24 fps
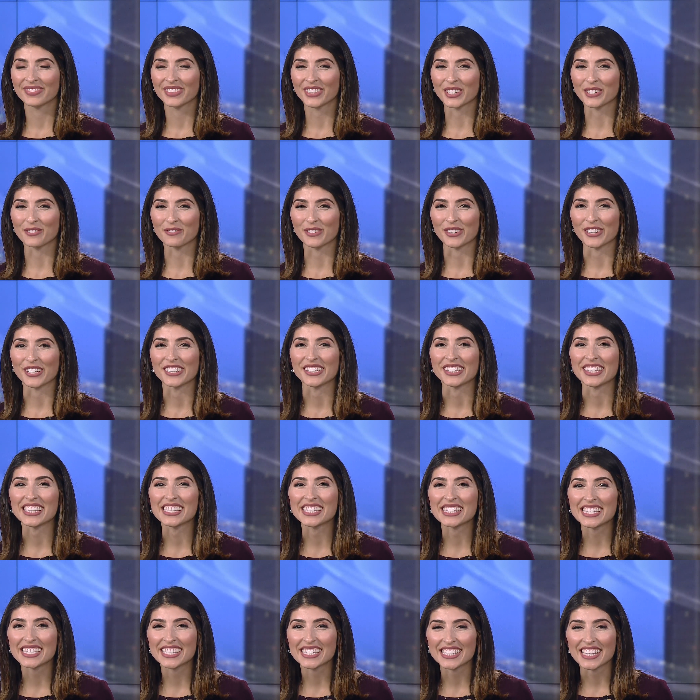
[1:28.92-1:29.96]
Good for her.
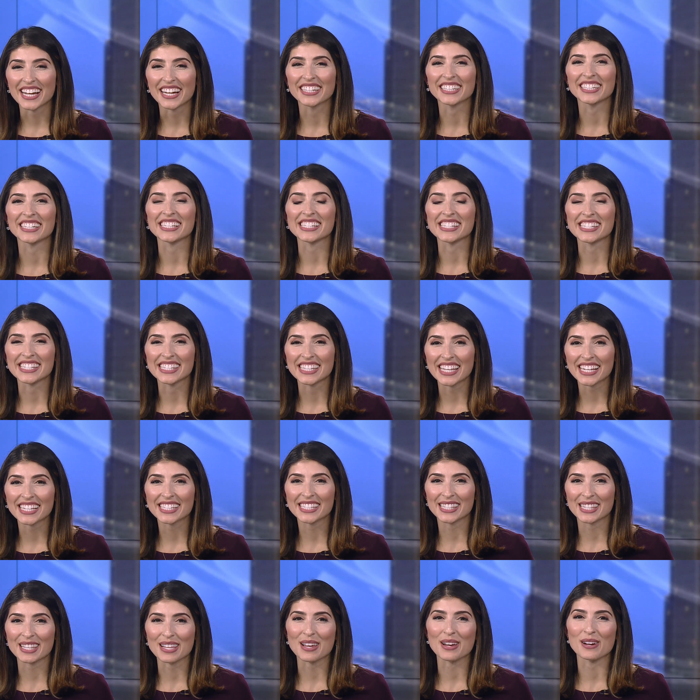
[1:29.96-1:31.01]
This is Sanya's
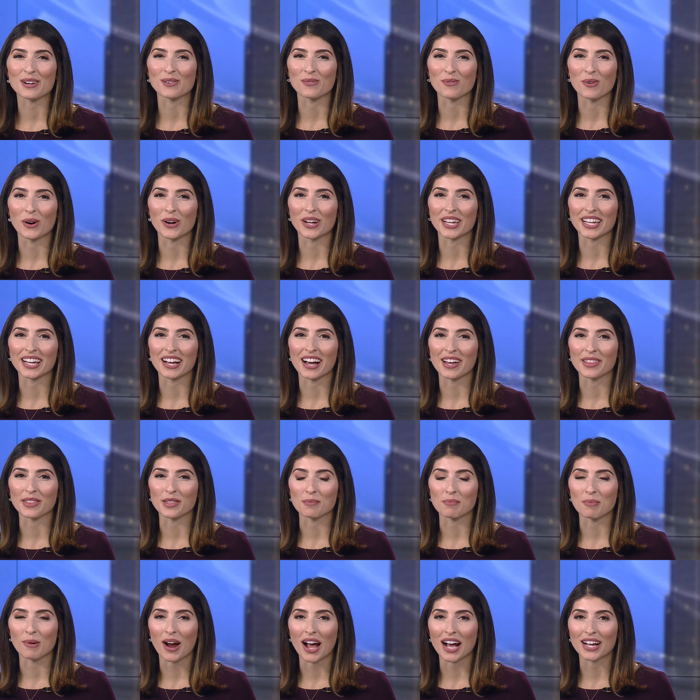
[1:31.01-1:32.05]
sixth year working on the
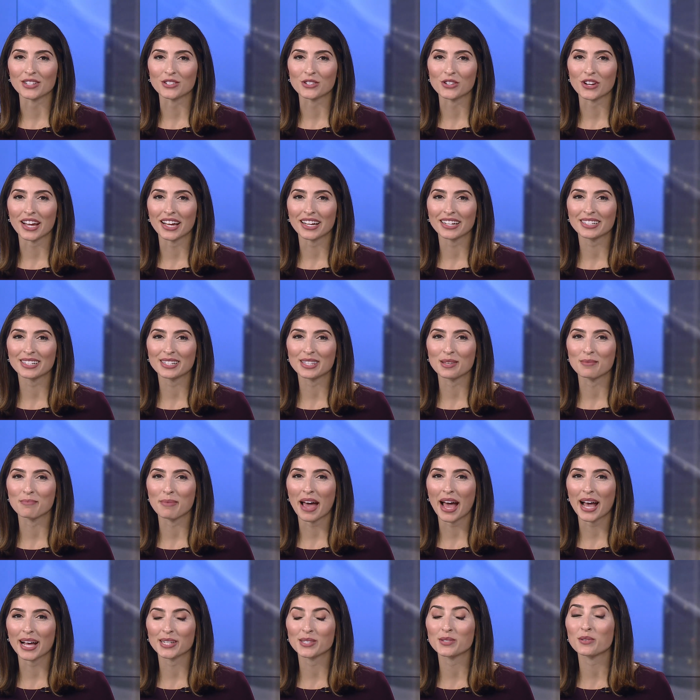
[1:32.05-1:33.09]
project. The
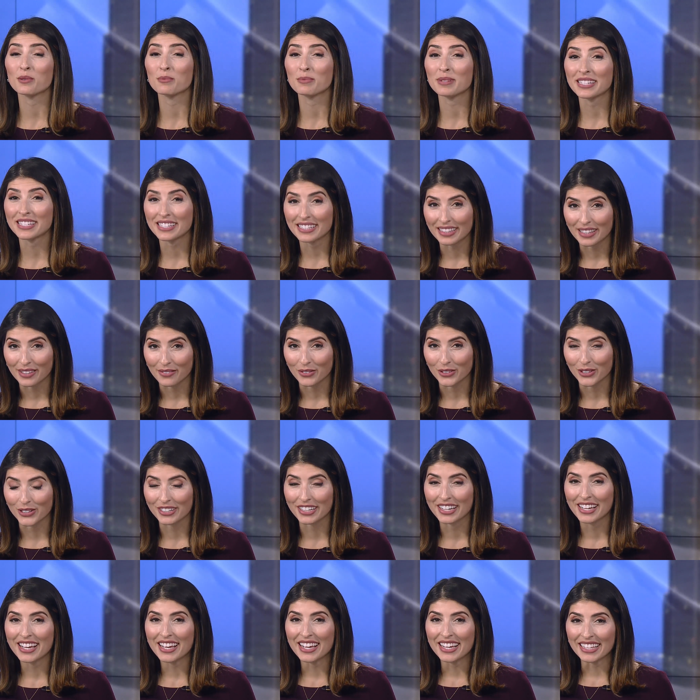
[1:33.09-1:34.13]
bags will be delivered
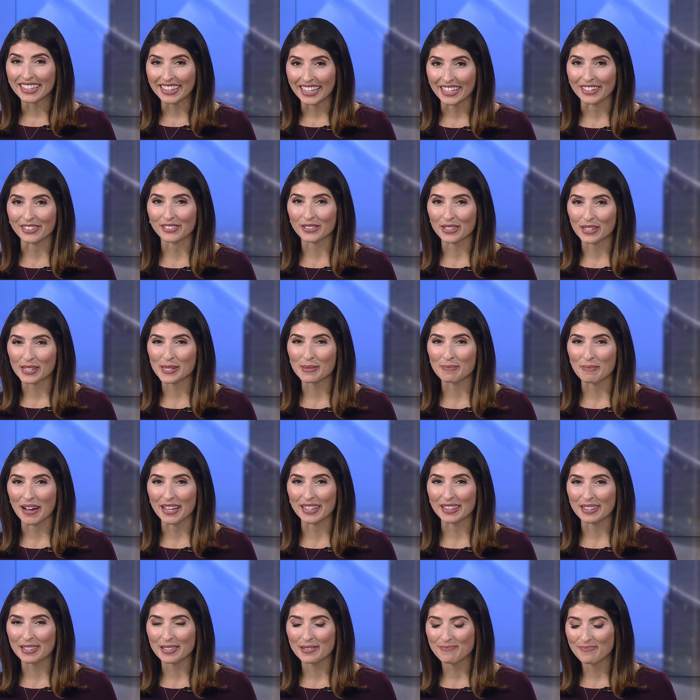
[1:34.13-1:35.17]
later this
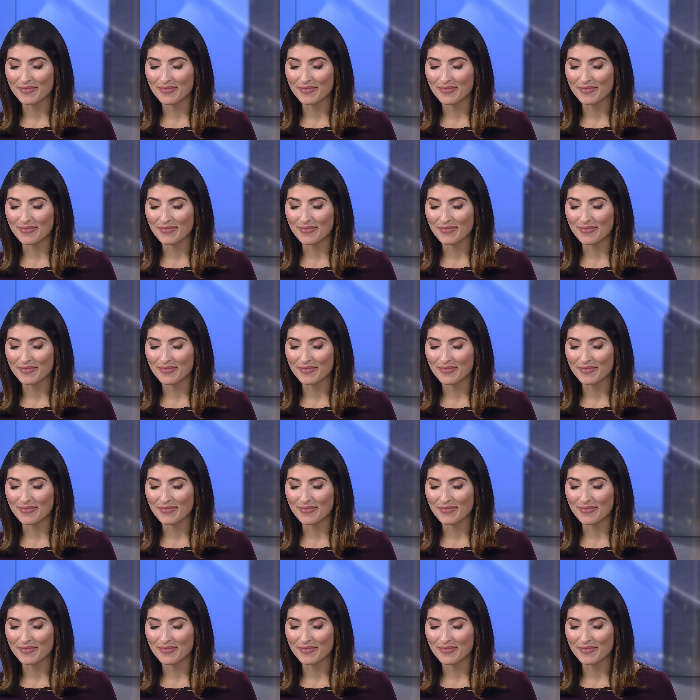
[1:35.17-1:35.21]
month.